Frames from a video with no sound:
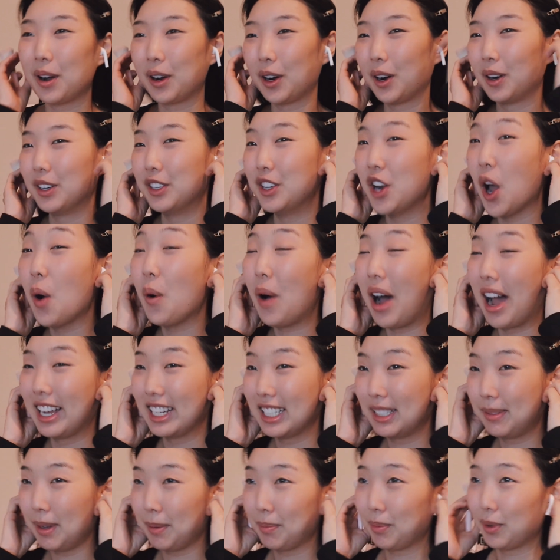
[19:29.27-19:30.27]
Or no
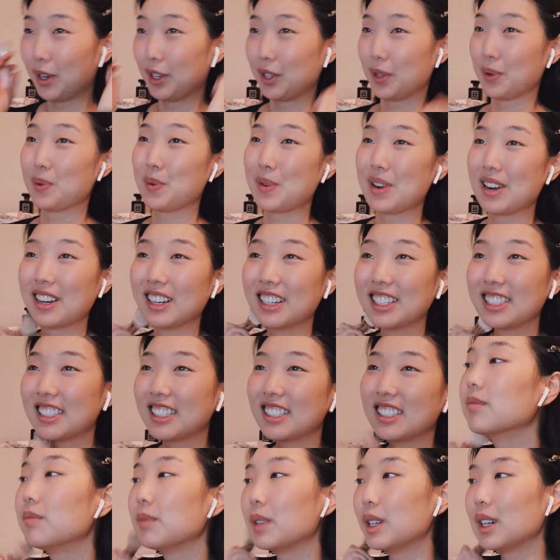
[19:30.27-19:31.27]
ice people are the
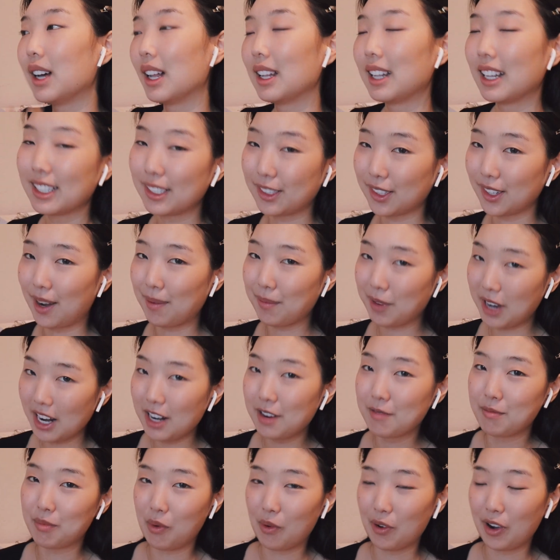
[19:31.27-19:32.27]
worst. But yeah, I'm
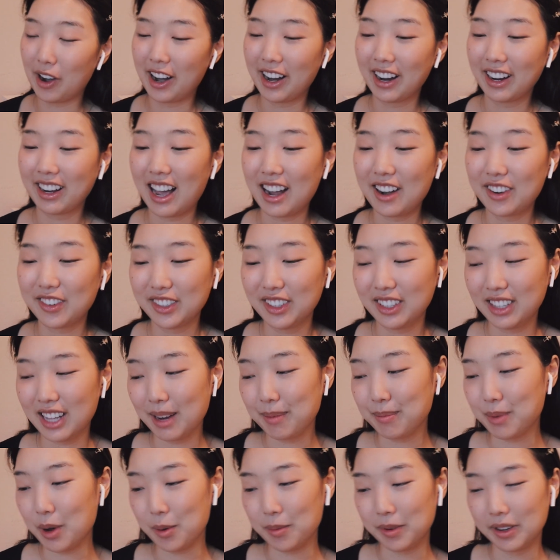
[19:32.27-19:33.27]
kind of boring. I don't really
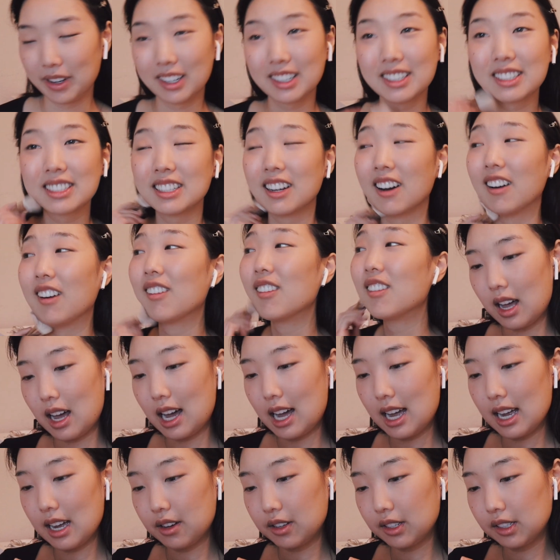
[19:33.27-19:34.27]
like boba, so.
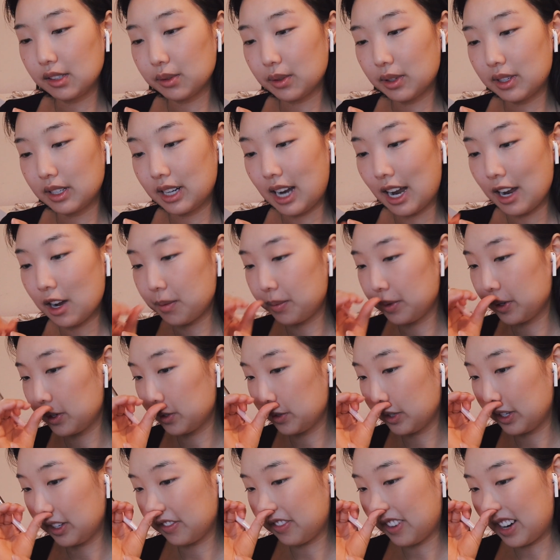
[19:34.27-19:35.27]
Hi, I hope you're
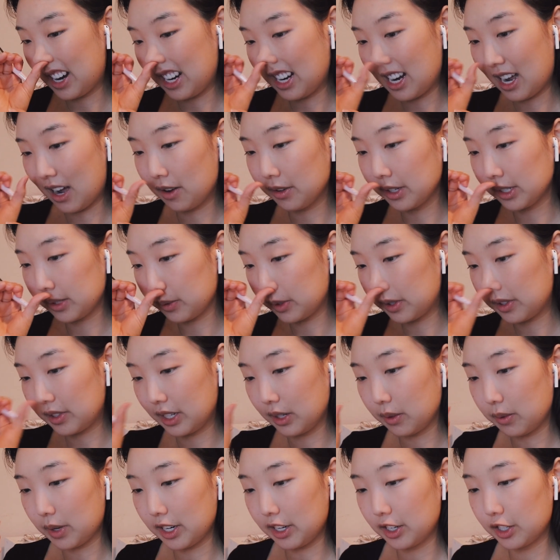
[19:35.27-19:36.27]
doing fine. I was
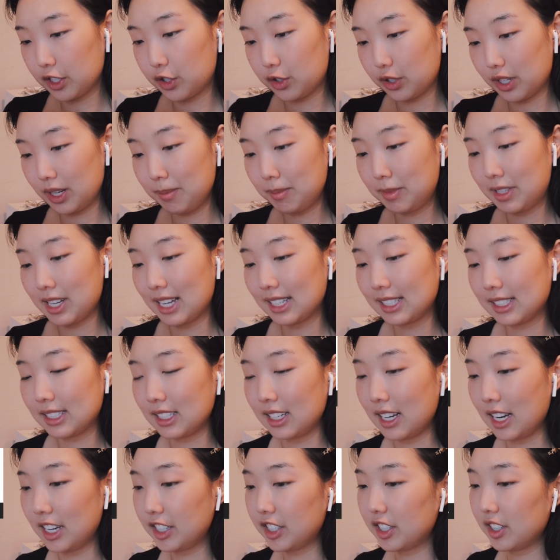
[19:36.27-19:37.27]
wondering what your dream
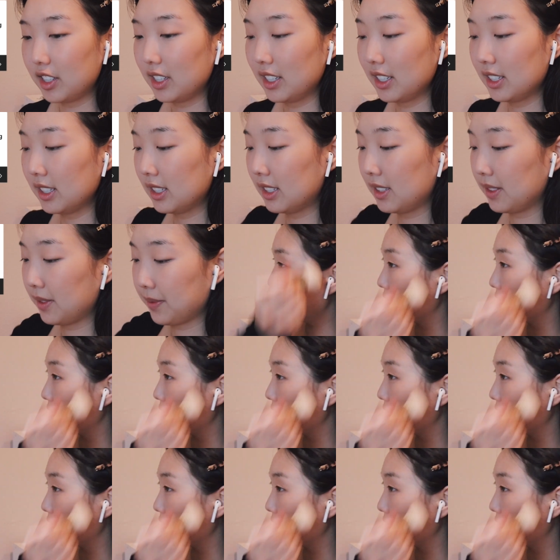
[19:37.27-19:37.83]
destination is.